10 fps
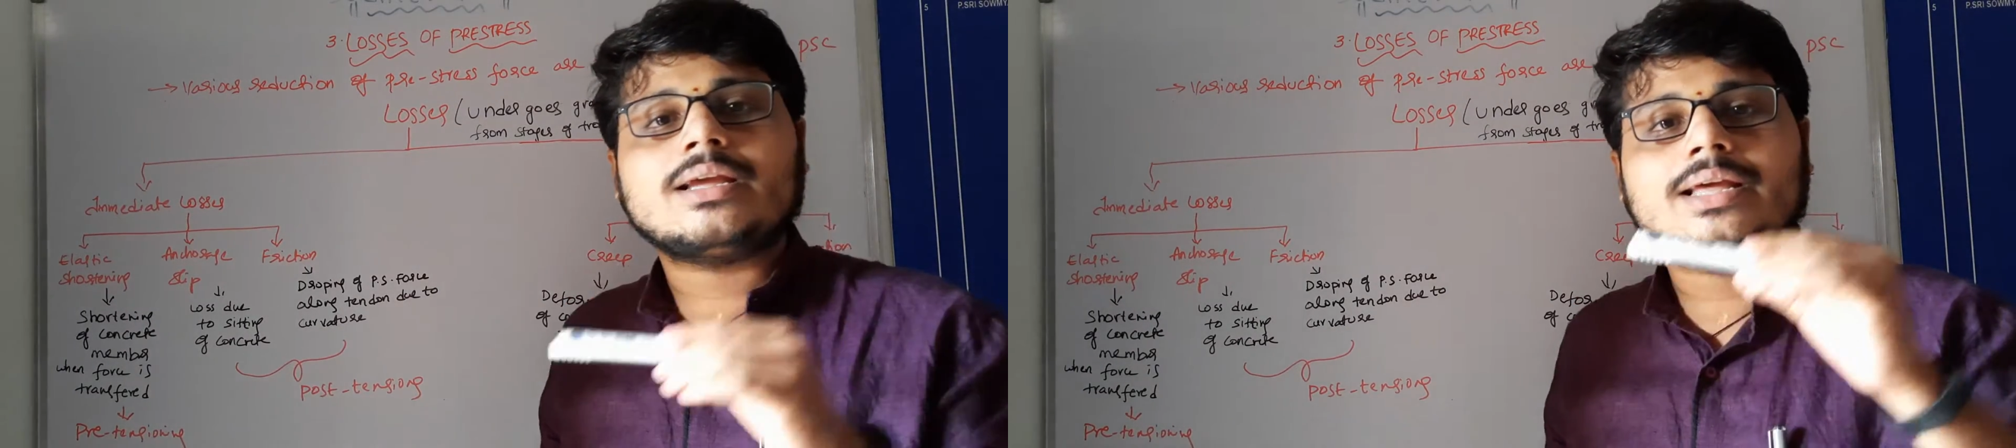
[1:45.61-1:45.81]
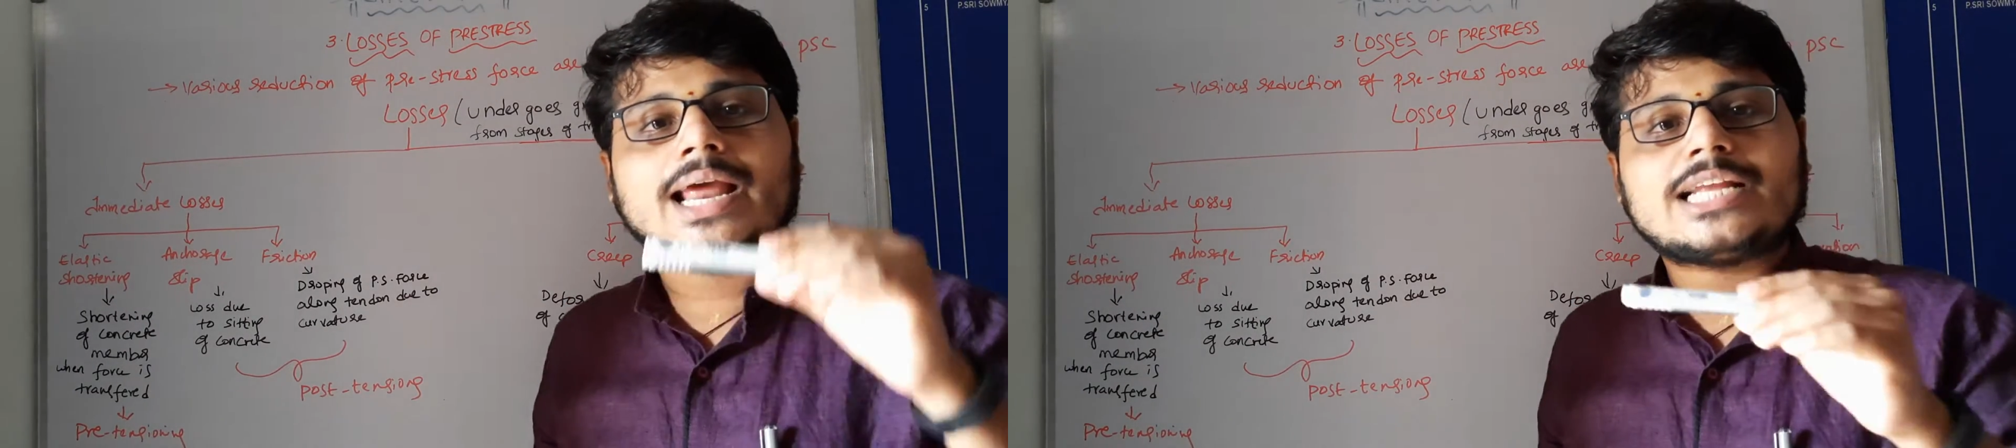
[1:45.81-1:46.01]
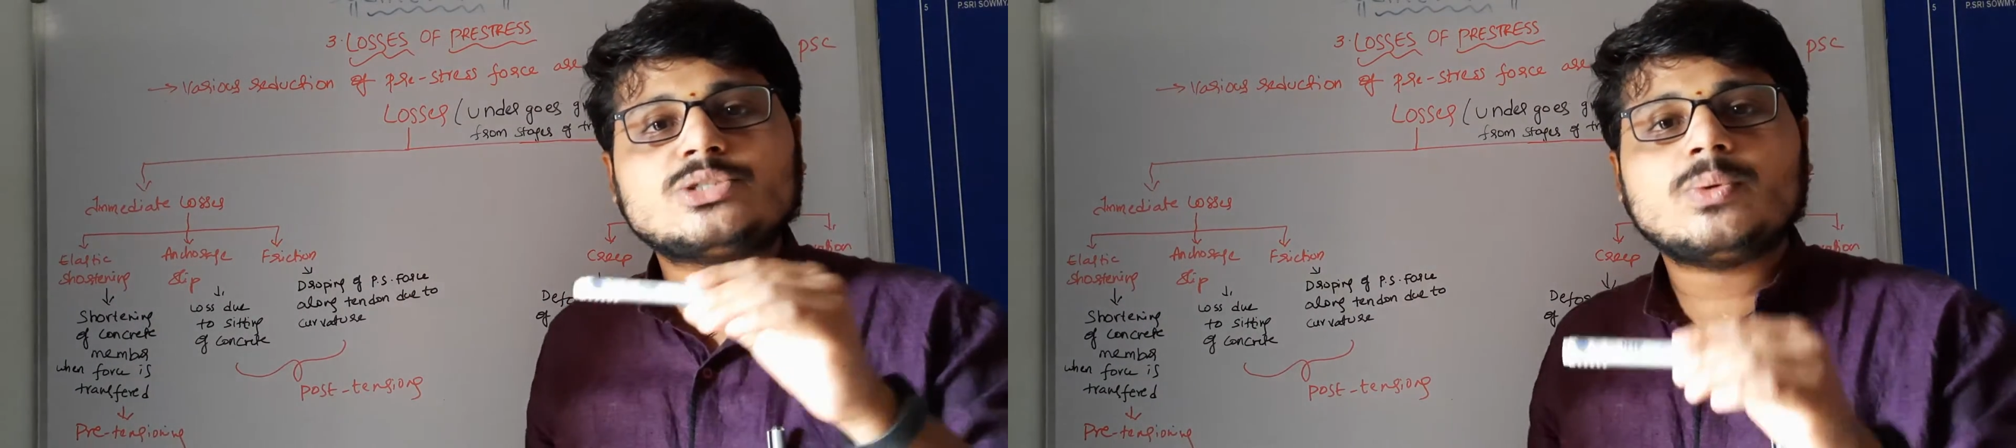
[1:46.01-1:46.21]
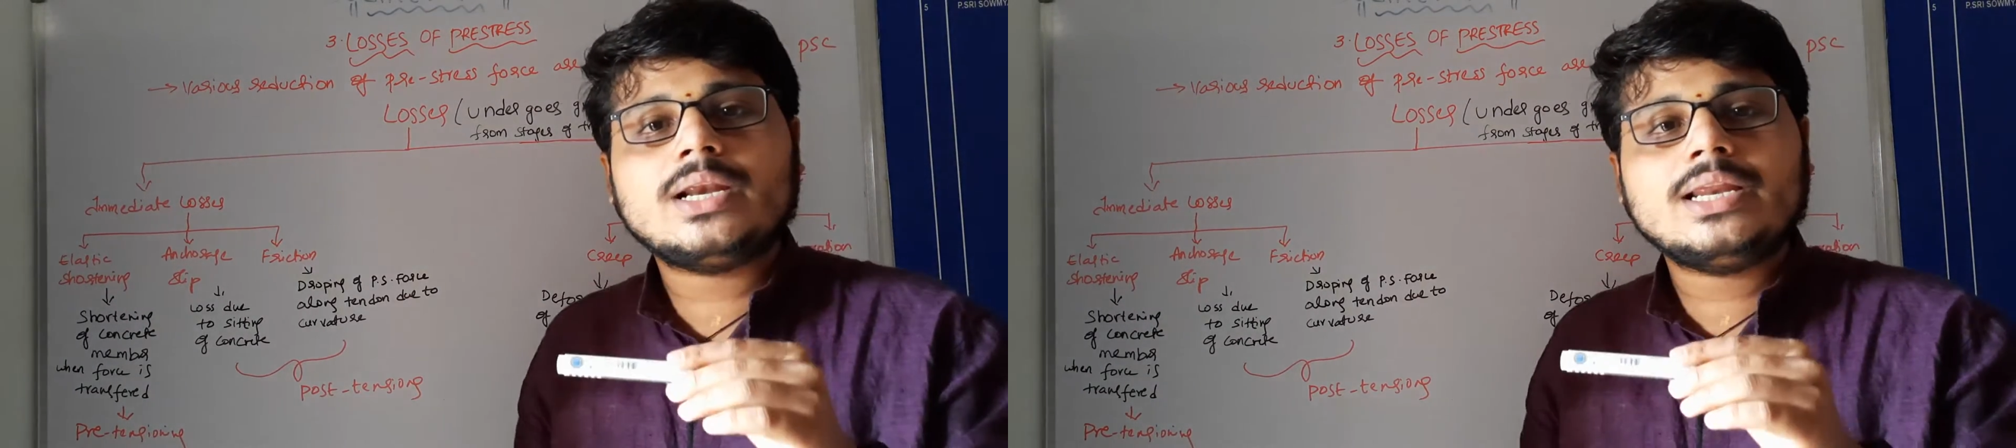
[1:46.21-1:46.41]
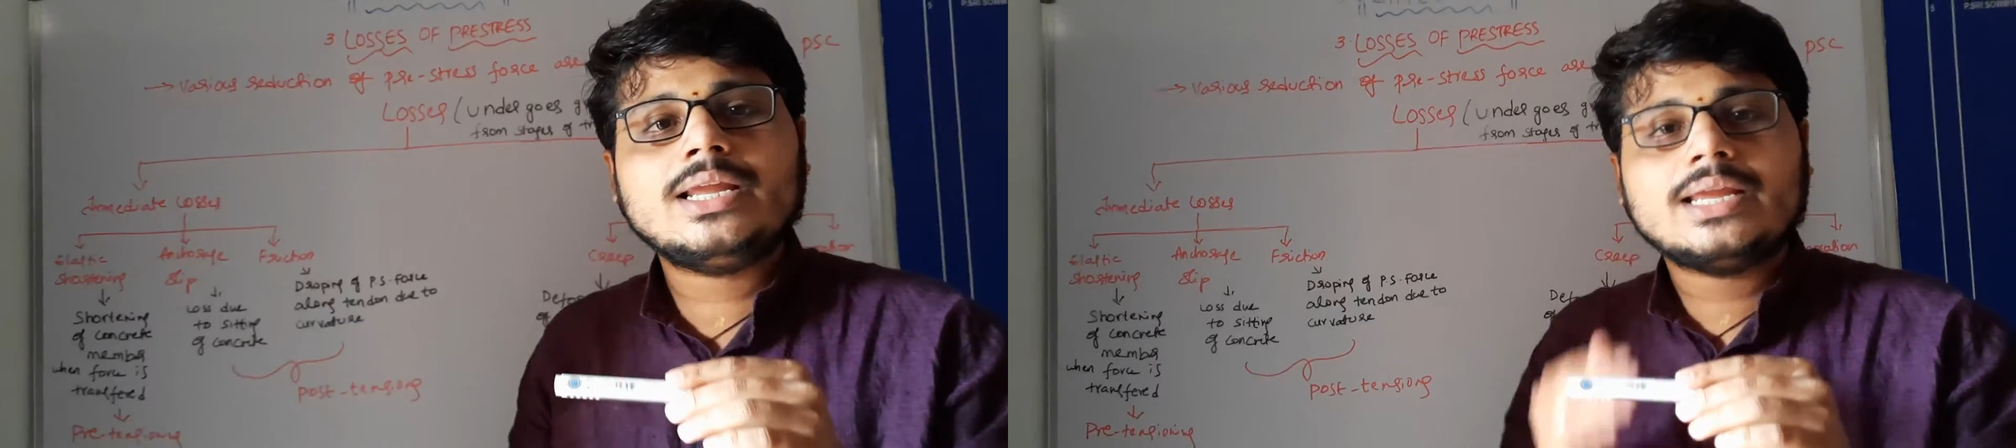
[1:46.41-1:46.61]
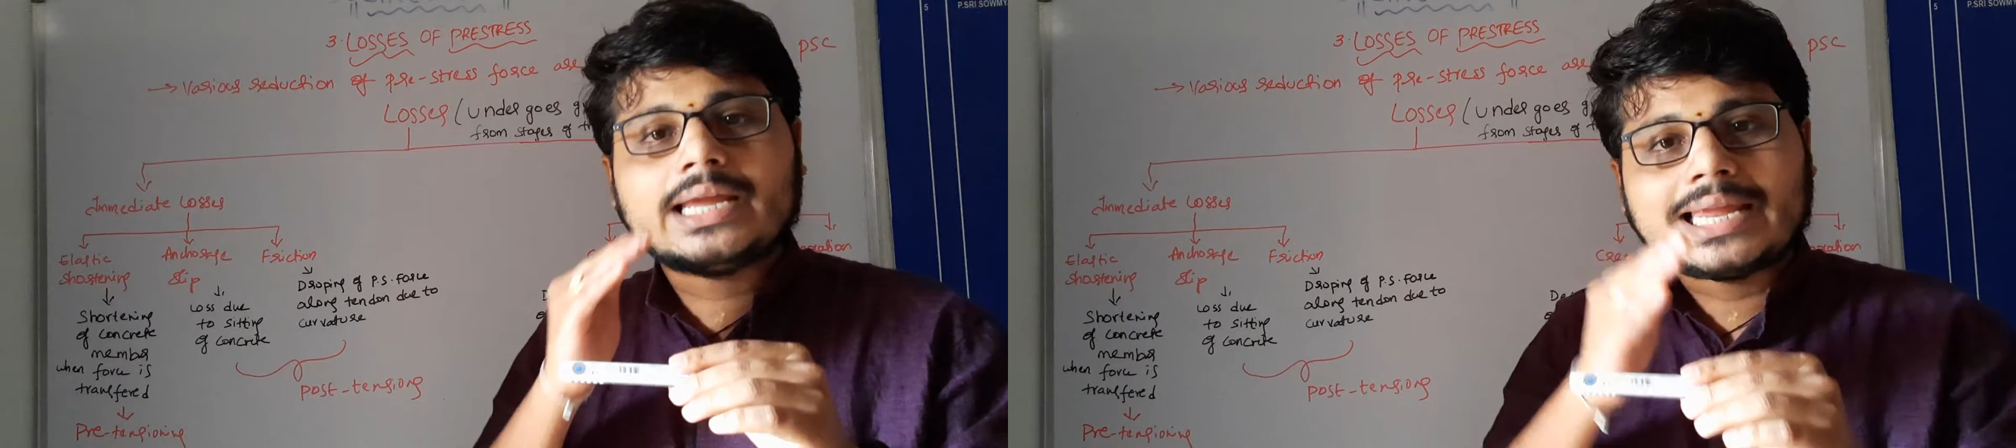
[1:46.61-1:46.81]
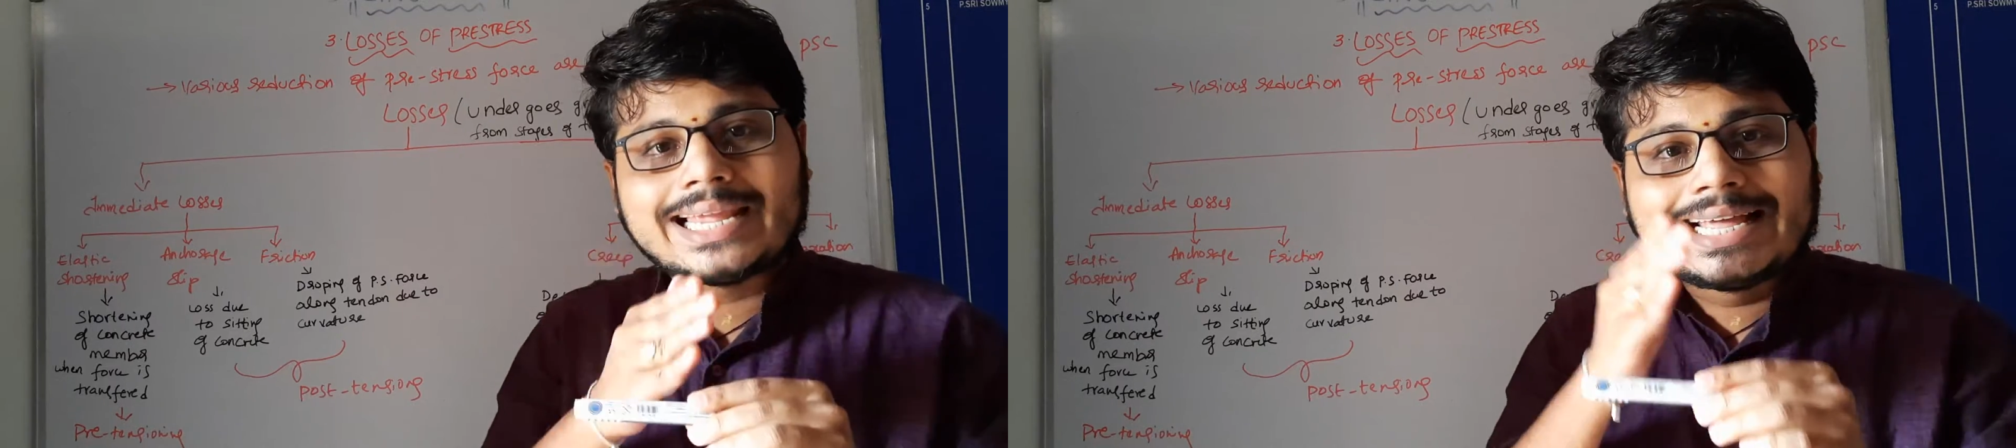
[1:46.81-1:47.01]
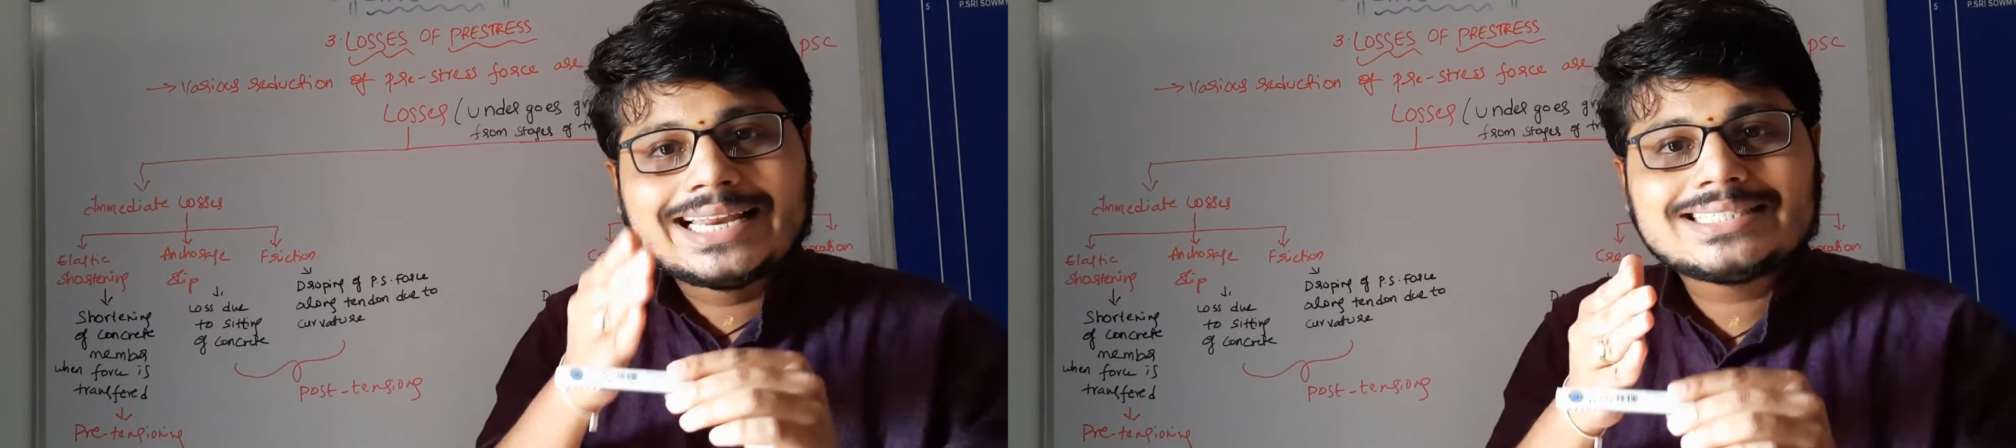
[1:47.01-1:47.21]
gradually
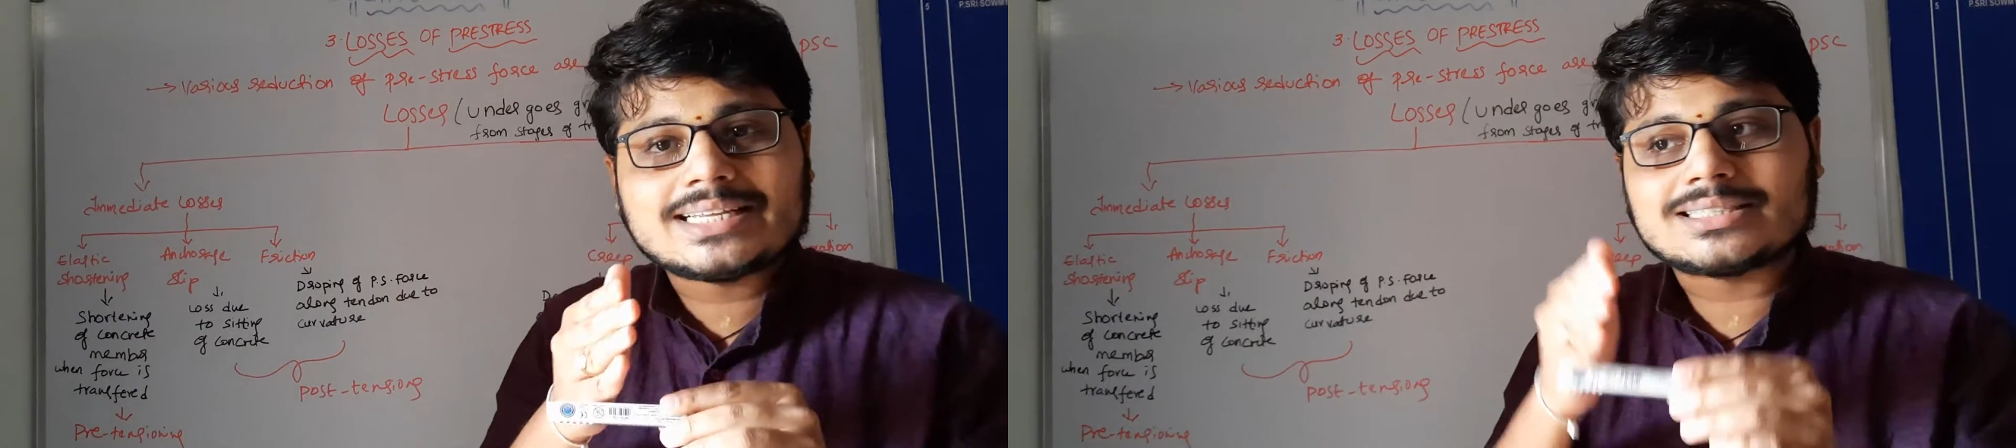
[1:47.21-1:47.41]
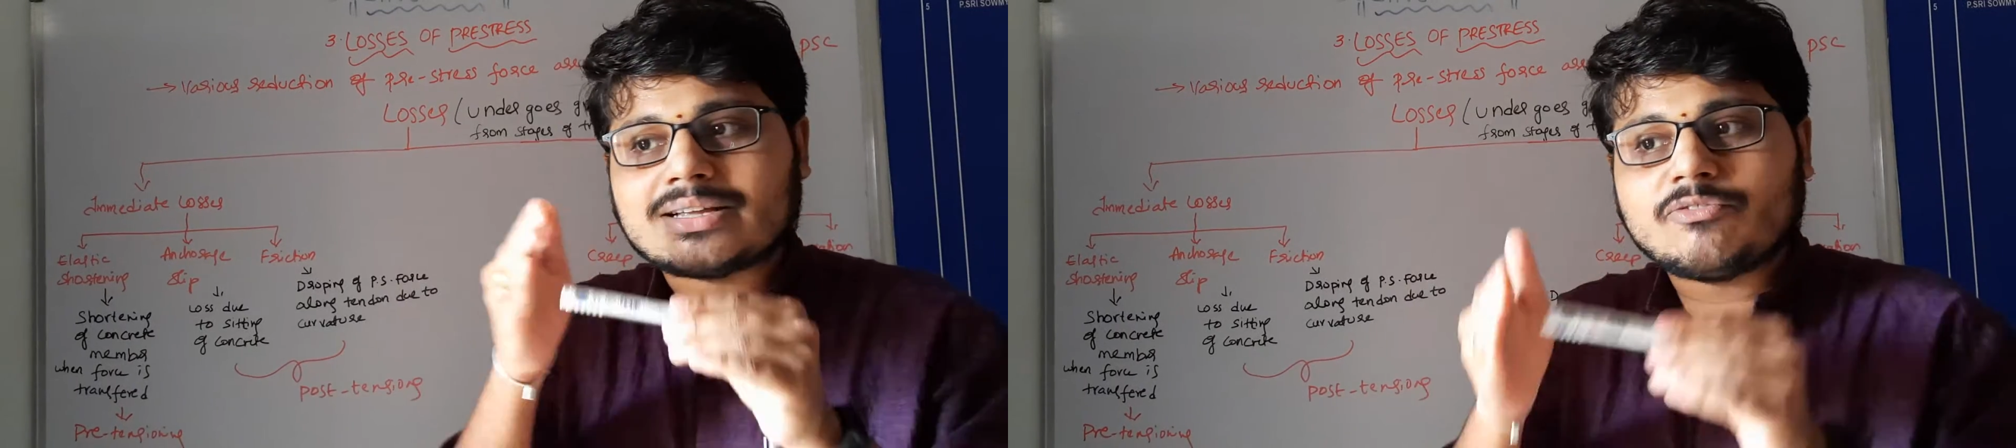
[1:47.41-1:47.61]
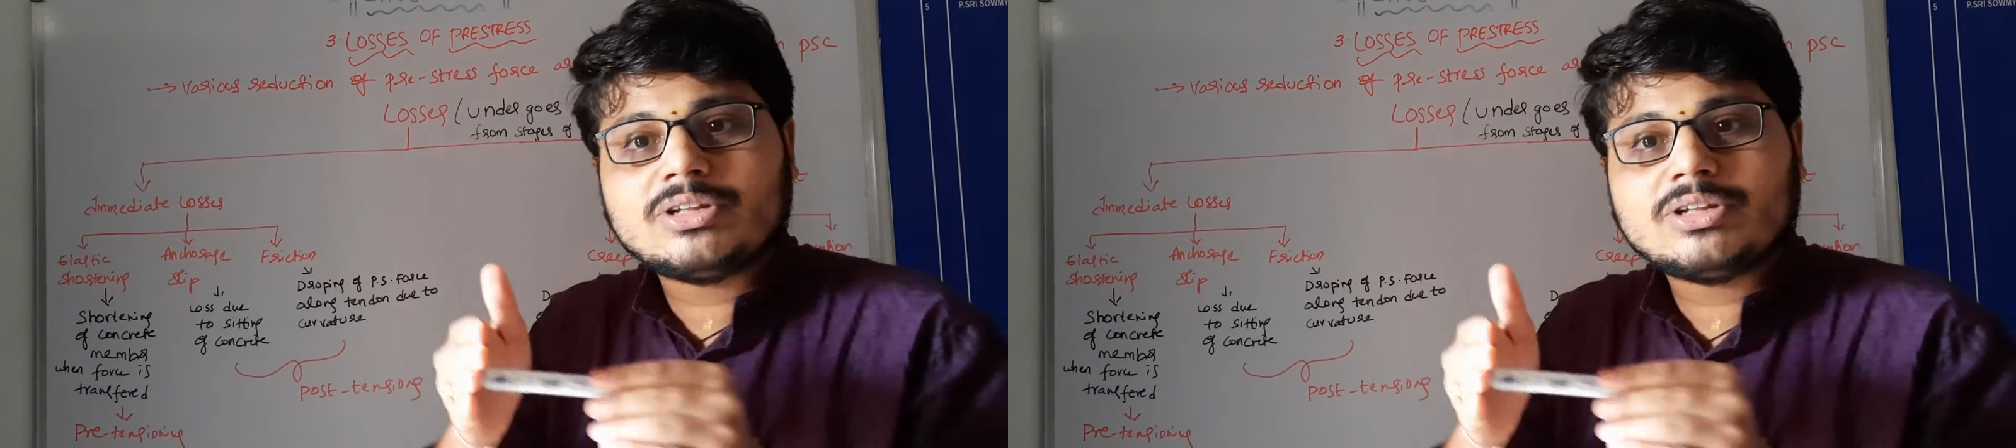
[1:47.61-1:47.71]
increases